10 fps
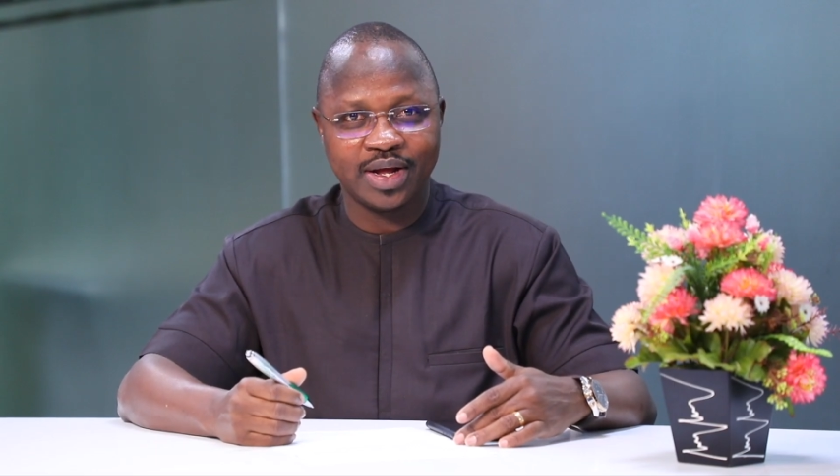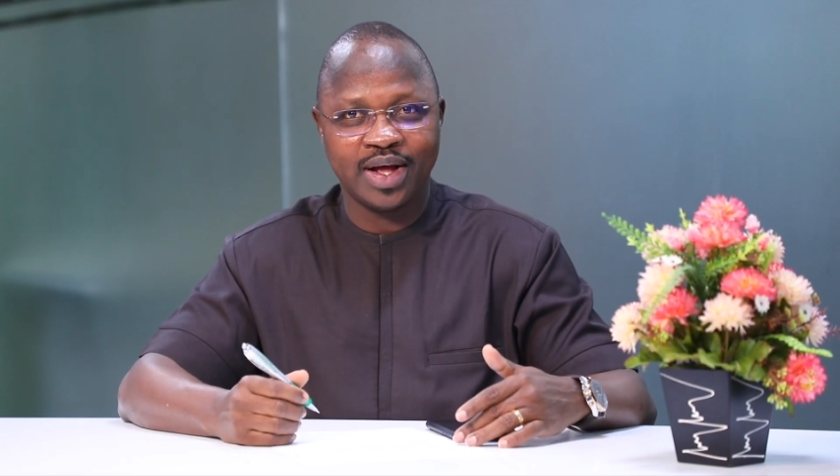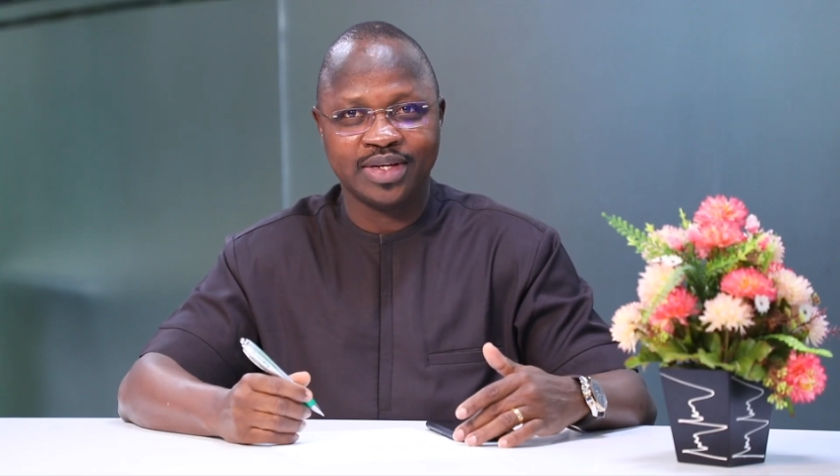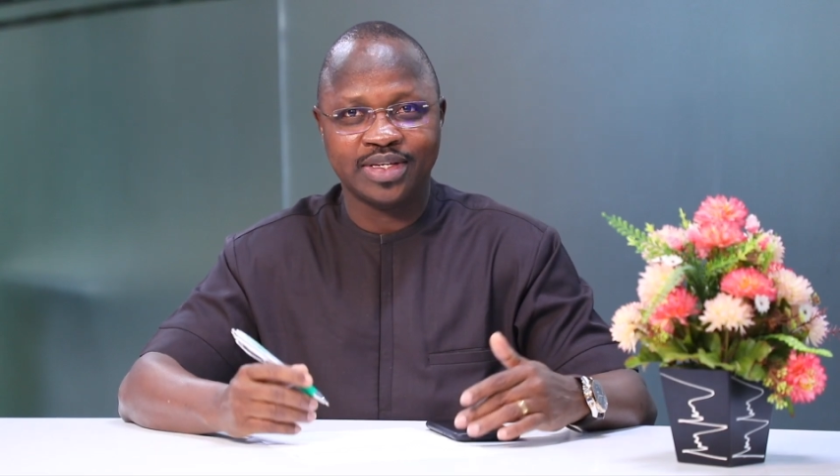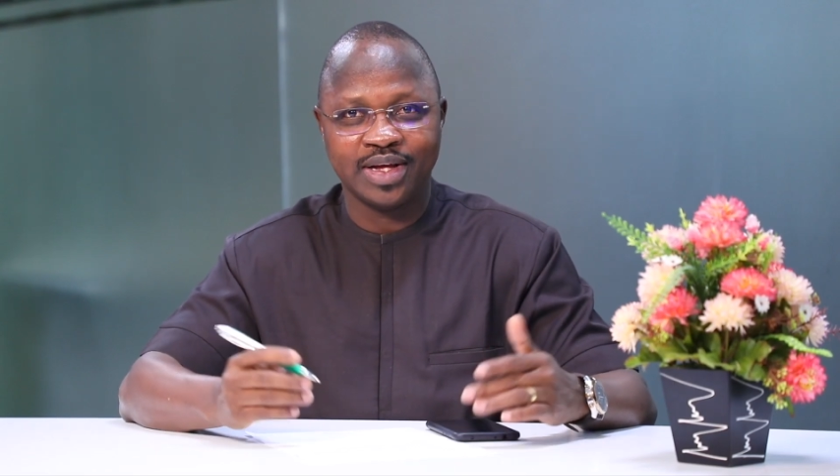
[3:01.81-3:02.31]

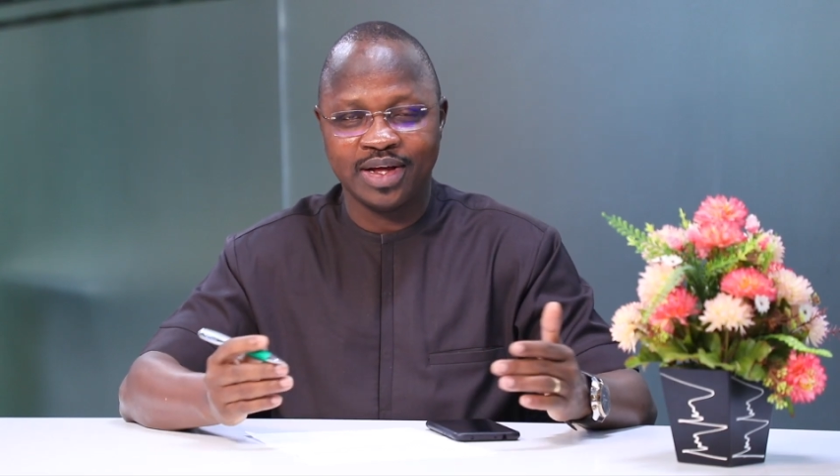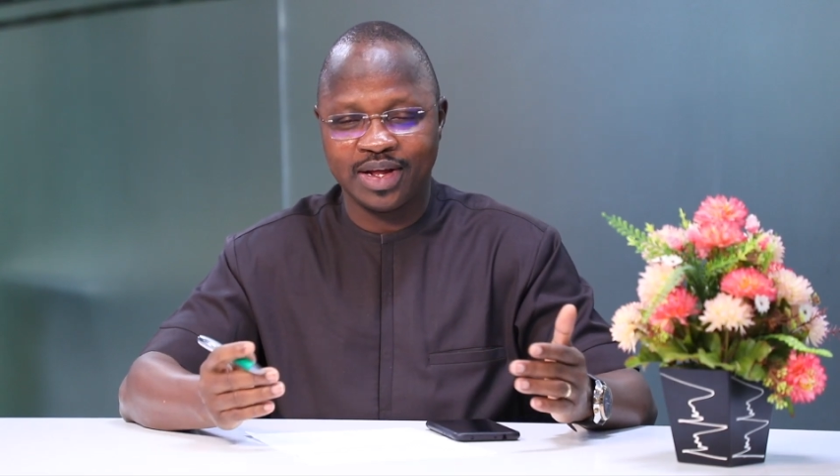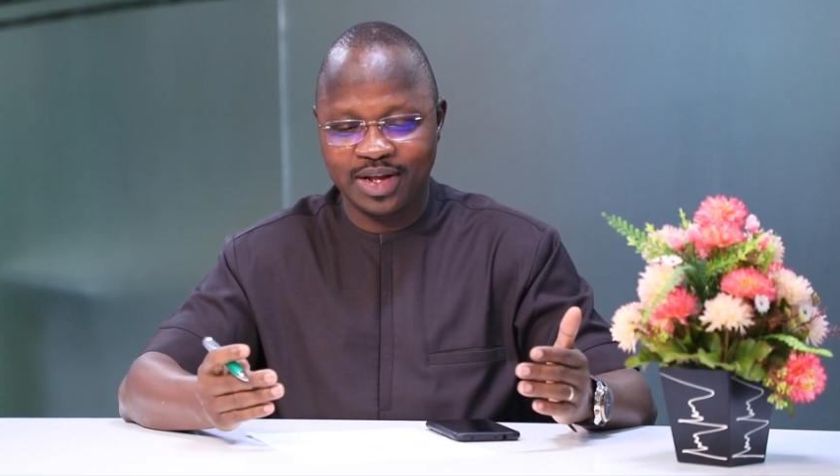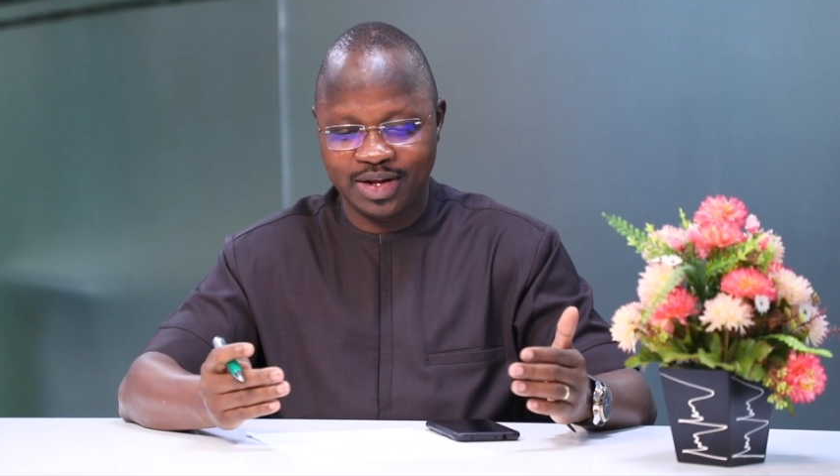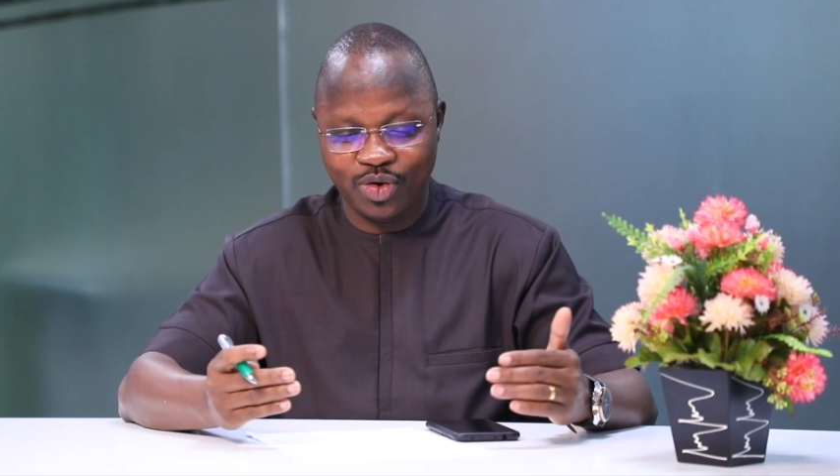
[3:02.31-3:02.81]
as
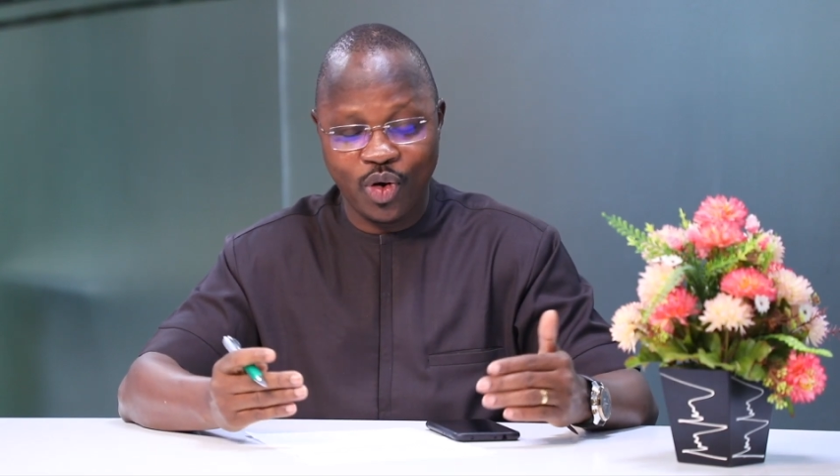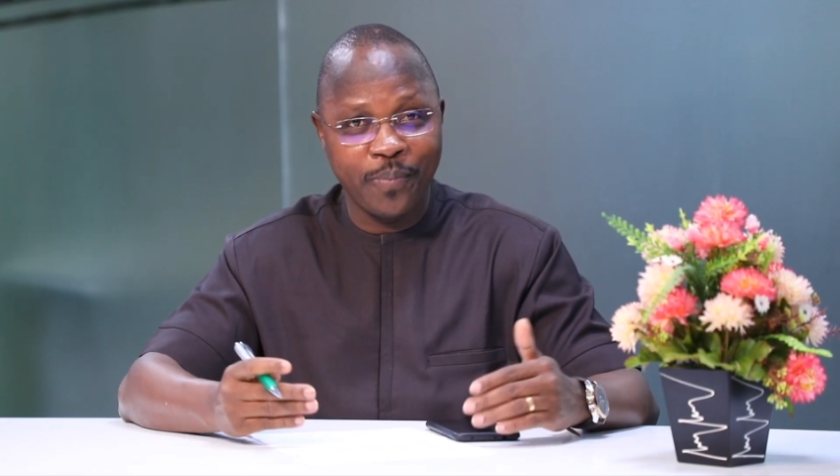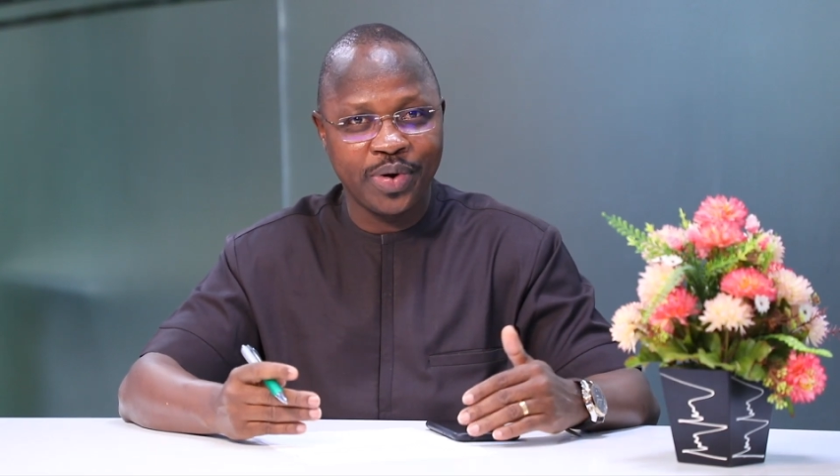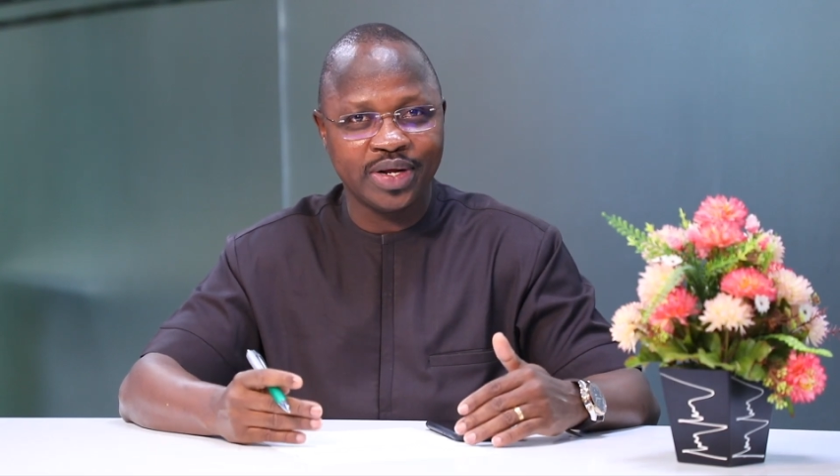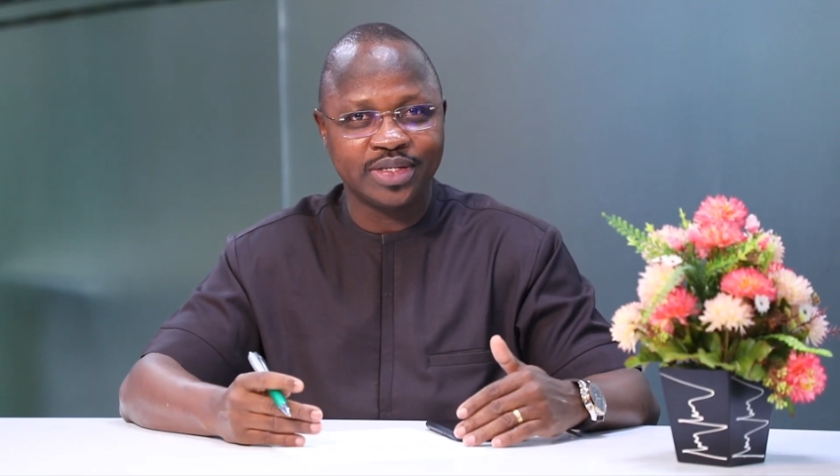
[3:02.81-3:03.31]
a
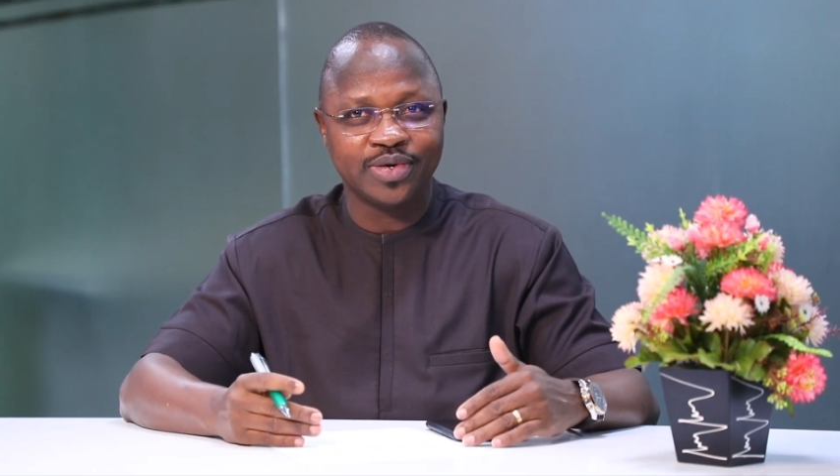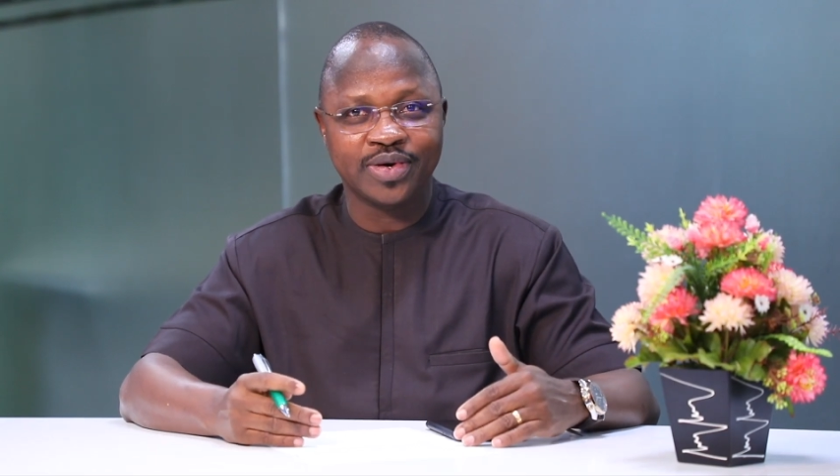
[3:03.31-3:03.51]
corporate